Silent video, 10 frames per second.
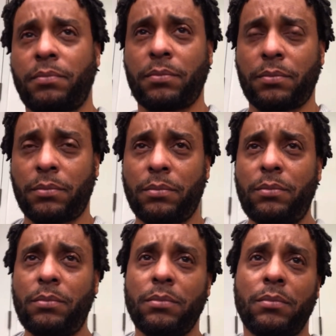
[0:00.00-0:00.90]

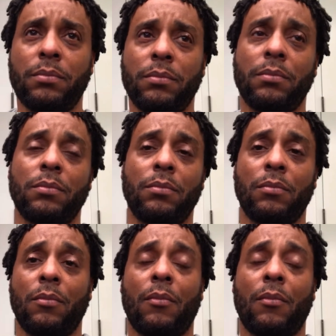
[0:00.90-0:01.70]
Nobody speaks.